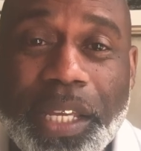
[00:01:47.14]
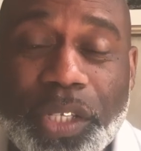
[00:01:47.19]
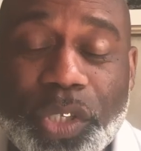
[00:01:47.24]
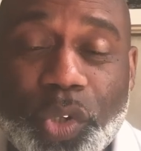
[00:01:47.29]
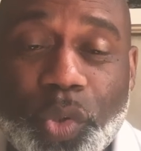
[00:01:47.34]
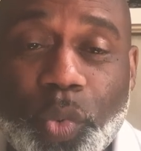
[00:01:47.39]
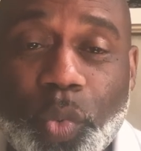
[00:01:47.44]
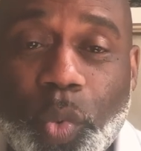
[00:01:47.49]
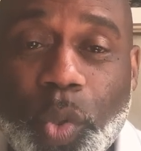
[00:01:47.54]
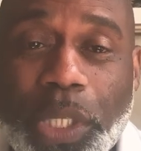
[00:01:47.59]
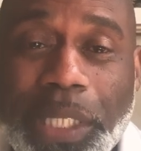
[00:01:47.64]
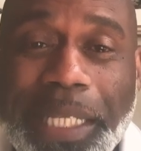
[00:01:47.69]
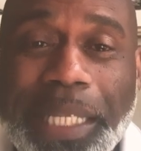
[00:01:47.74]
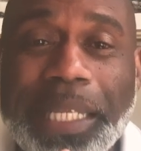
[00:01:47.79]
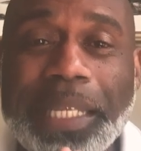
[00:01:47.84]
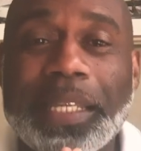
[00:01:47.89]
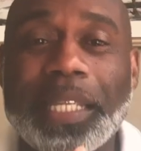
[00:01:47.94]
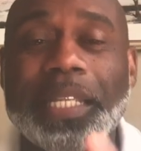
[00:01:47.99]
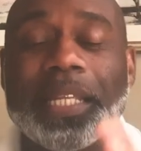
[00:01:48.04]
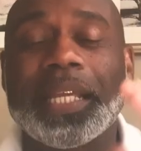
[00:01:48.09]

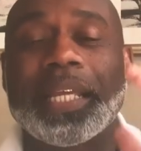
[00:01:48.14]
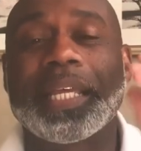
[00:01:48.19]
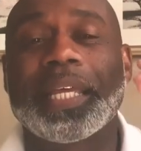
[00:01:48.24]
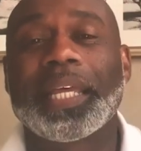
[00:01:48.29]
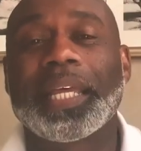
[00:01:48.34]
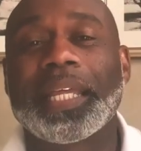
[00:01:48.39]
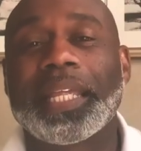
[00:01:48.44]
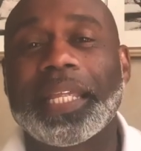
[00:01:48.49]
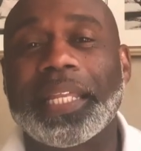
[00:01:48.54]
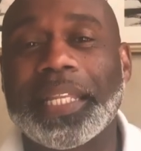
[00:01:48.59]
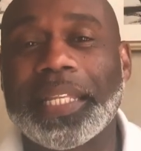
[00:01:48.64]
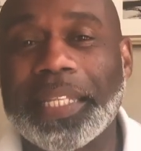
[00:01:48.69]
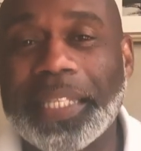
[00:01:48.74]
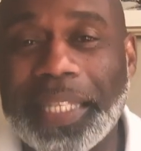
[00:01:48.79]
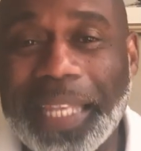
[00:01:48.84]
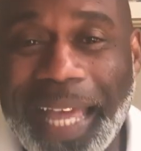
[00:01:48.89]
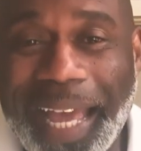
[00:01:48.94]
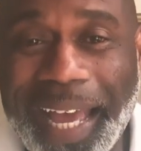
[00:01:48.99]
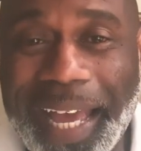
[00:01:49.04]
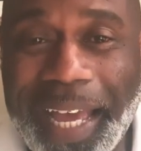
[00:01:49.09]
twenty
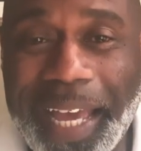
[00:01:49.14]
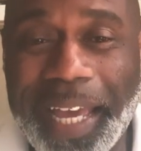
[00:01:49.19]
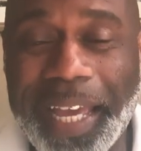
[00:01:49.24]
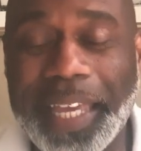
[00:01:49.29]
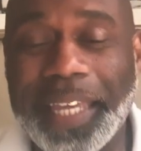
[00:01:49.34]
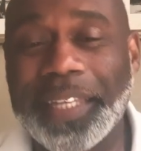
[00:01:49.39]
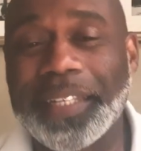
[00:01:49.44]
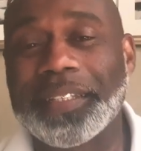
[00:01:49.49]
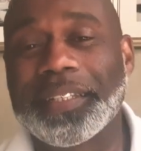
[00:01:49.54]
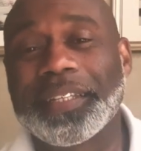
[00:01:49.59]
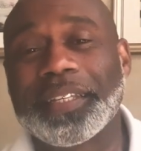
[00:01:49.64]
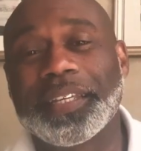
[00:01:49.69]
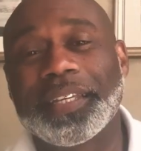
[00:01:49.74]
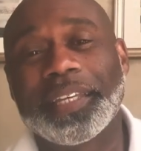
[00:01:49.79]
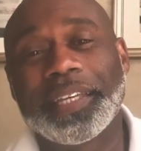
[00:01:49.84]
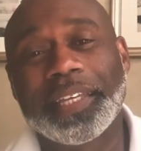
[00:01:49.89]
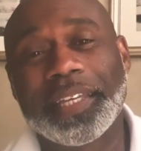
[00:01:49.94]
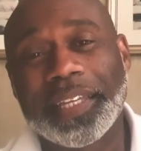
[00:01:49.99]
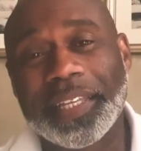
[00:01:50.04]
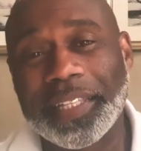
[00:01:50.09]
nine
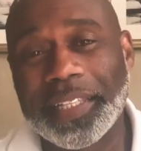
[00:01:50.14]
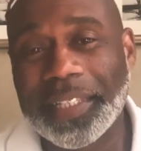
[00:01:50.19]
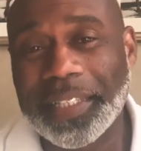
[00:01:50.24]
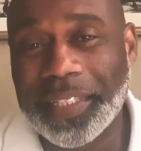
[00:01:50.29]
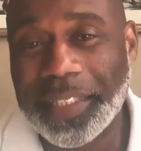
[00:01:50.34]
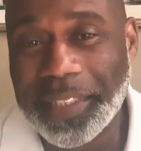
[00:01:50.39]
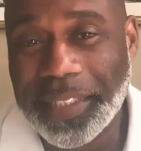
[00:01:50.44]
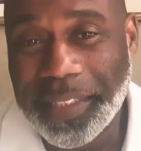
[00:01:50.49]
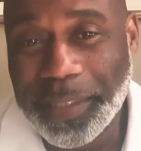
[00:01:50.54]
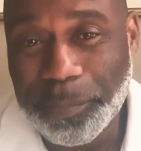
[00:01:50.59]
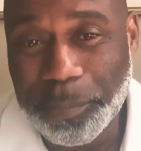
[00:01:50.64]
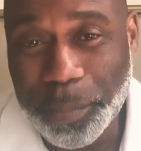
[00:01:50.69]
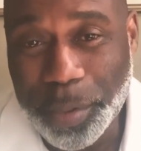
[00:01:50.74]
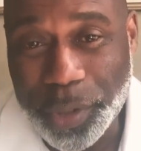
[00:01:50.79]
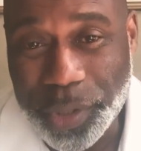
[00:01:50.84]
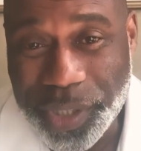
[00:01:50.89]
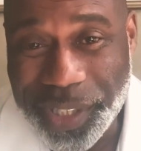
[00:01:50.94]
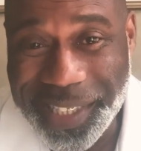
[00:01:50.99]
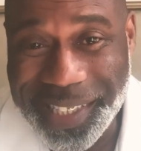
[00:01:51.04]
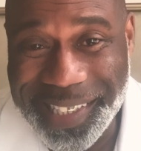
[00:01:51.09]

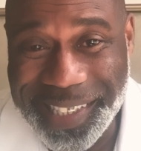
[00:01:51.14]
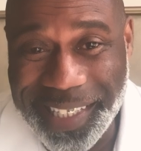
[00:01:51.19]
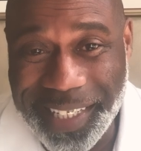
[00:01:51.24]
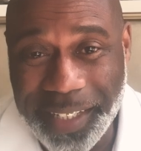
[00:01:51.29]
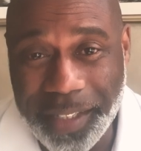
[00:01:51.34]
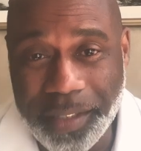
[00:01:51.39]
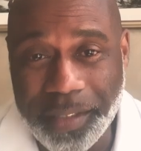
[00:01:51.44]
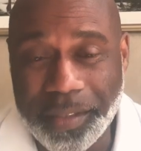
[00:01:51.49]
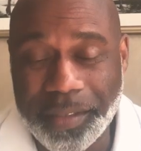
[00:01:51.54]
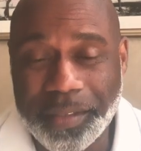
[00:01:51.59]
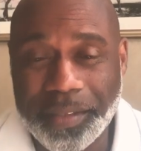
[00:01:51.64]
percent.